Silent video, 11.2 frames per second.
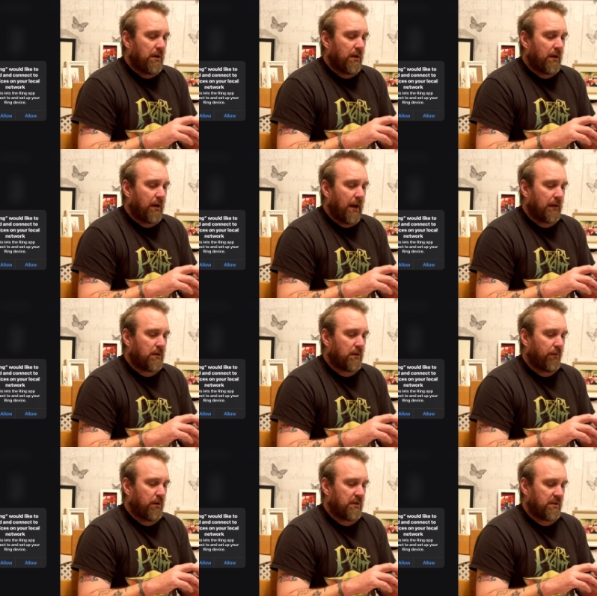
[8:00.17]
and connect to
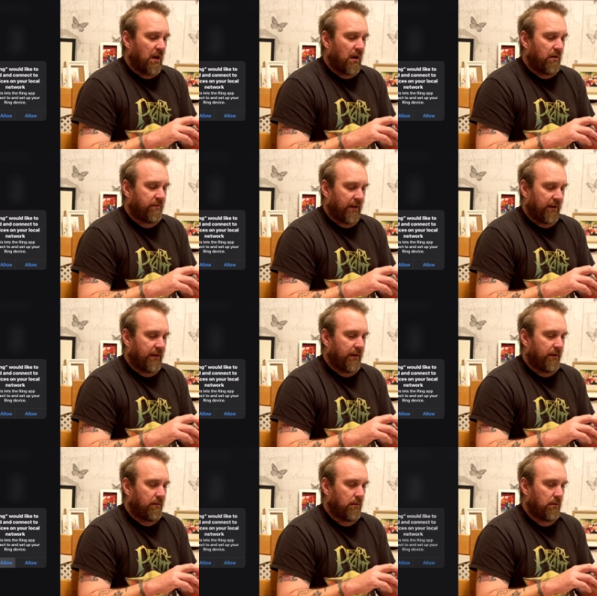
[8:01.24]
device. No, thank you.